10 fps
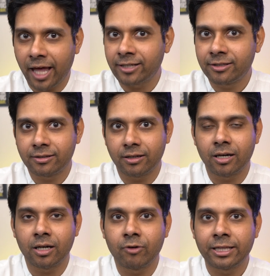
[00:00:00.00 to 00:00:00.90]
That's
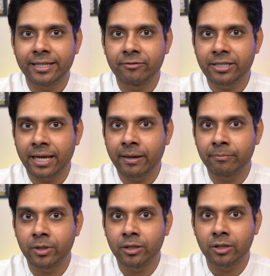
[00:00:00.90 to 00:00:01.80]
uh, one thing which I
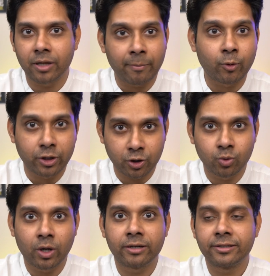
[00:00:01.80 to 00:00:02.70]
am uh, I'm going to
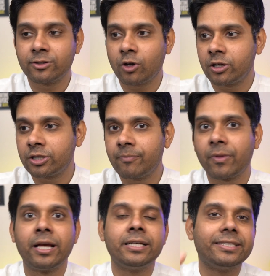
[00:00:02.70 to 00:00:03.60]
do under this
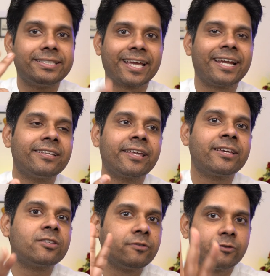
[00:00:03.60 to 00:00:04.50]
scholarship. The second
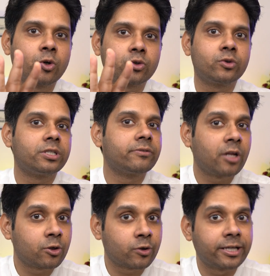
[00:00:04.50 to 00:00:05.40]
thing is four students
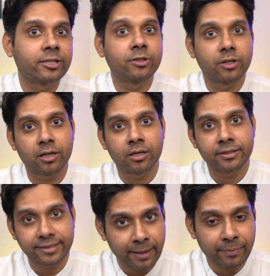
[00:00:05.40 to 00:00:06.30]
will also get uh,
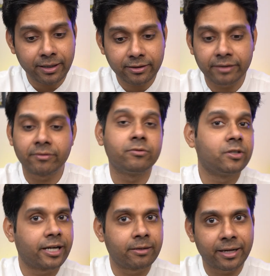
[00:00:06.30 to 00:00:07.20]
stipend. They will
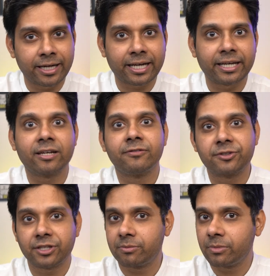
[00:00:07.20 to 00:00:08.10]
work at Biotecnika
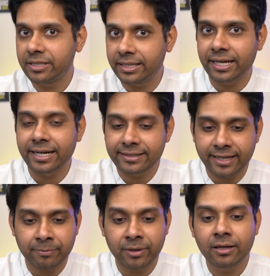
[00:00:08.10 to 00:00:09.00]
for six months and they'll get
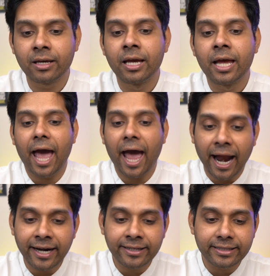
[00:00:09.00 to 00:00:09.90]
stipend.
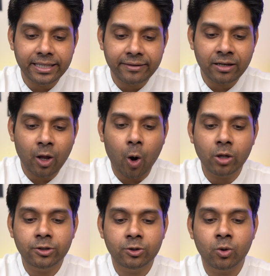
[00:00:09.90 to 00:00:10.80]
And they will
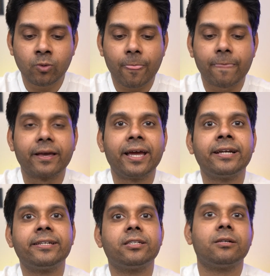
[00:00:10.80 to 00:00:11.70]
also
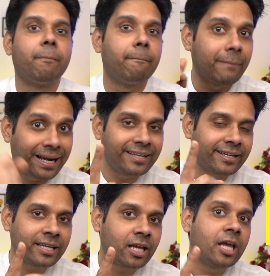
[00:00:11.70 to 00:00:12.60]
get
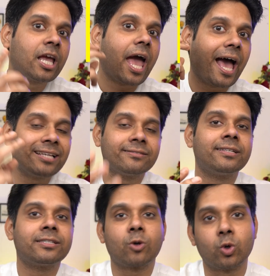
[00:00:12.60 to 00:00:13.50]
mentoring as
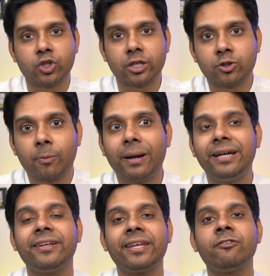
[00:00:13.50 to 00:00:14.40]
well as coaching. So
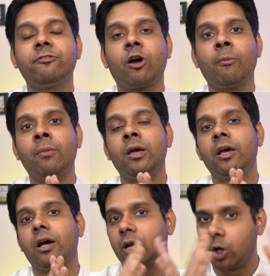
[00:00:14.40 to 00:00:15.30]
mentoring from
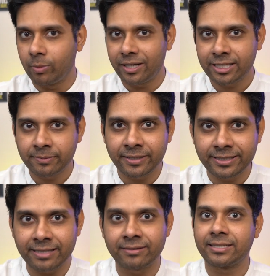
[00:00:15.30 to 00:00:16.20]
global
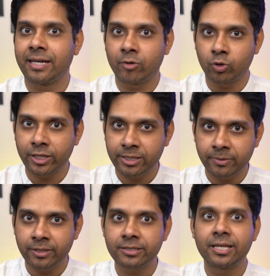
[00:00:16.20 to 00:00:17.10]
experts as well as our own
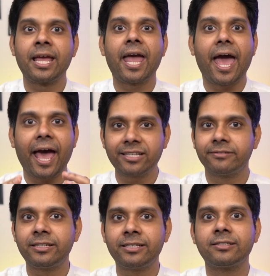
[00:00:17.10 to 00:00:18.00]
experts,
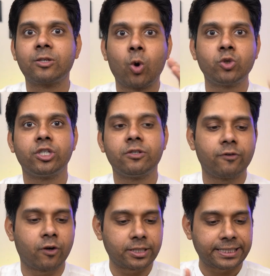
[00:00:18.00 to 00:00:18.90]
as well as coaching
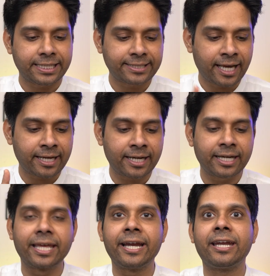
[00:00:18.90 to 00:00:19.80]
for C S I R
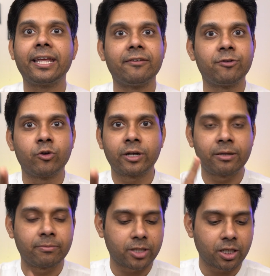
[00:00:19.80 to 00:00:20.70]
at Gate. If you are
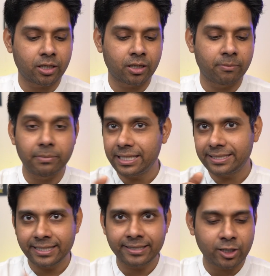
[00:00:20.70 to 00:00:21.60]
in uh, B
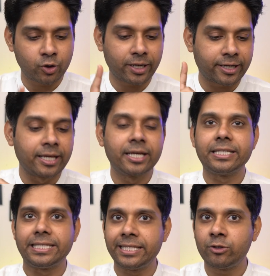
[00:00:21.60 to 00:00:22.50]
S c, then you get
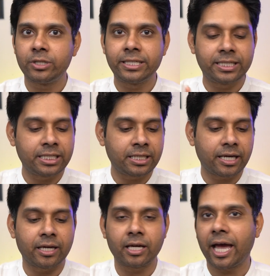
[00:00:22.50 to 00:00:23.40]
C U E T,
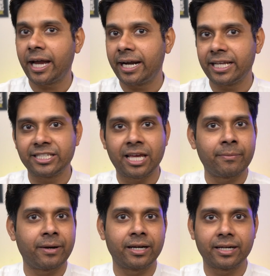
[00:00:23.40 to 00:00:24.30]
uh, I I T
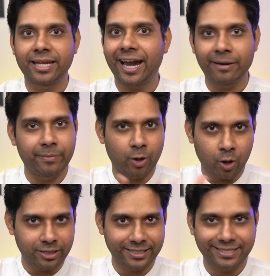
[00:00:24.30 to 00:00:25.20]
JAM and C A D B,
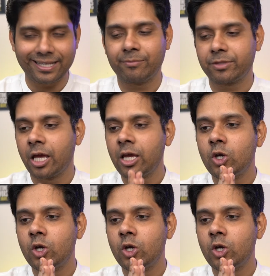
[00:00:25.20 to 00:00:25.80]
all these exams.